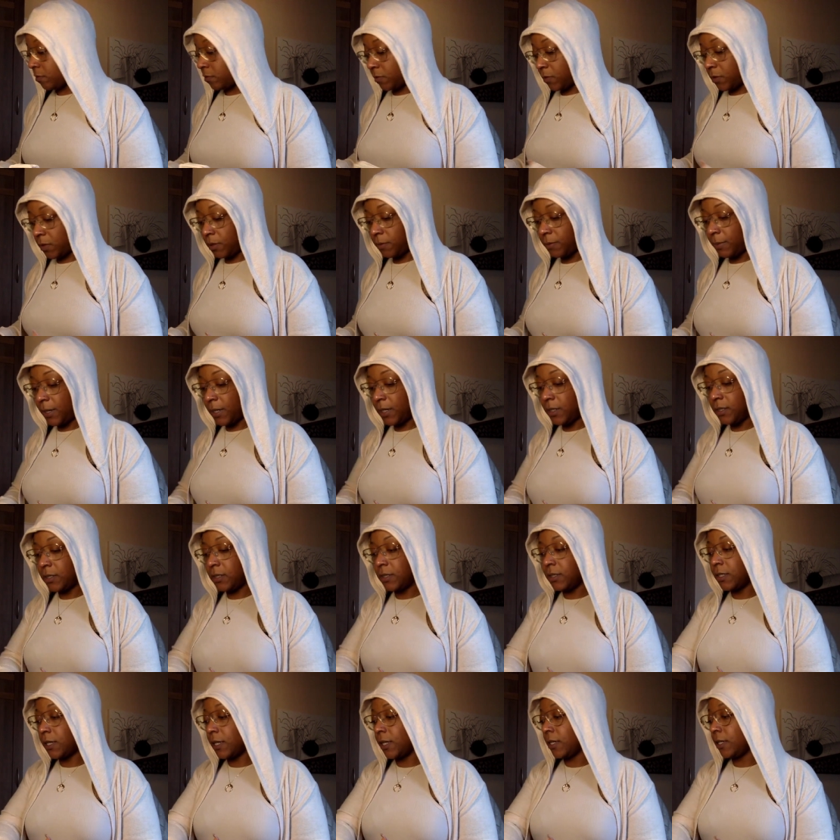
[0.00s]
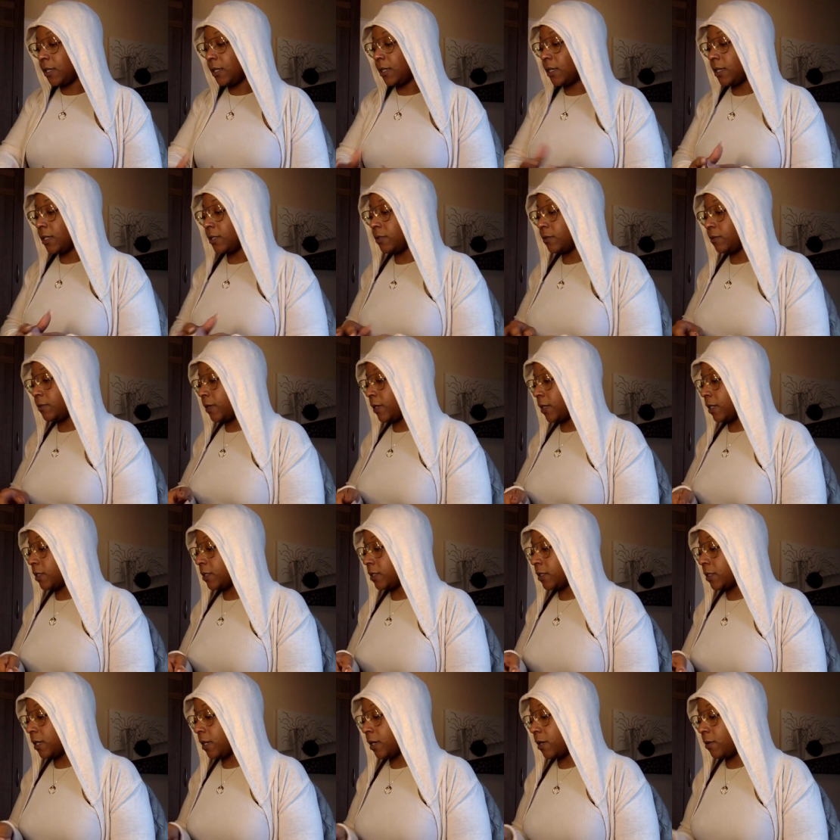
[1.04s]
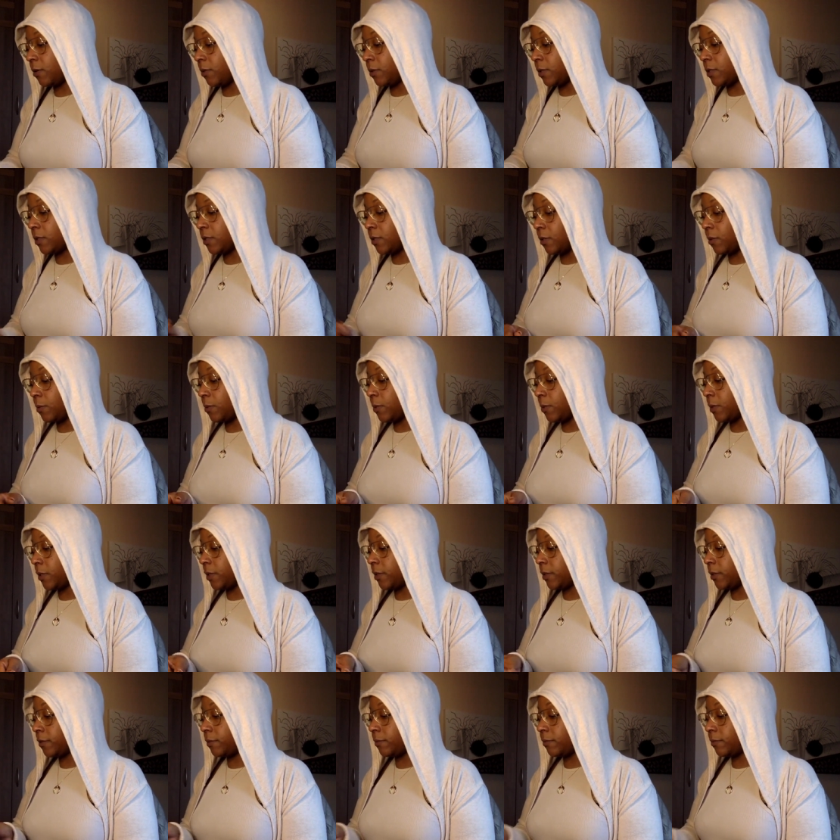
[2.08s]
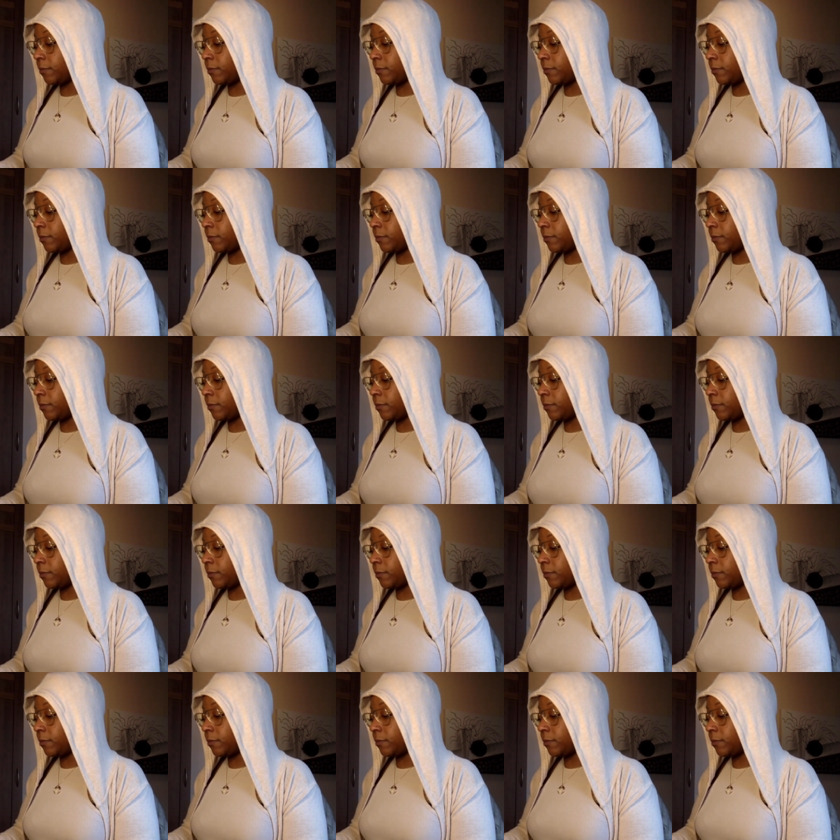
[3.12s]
Somebody's deciding not to reconcile with someone.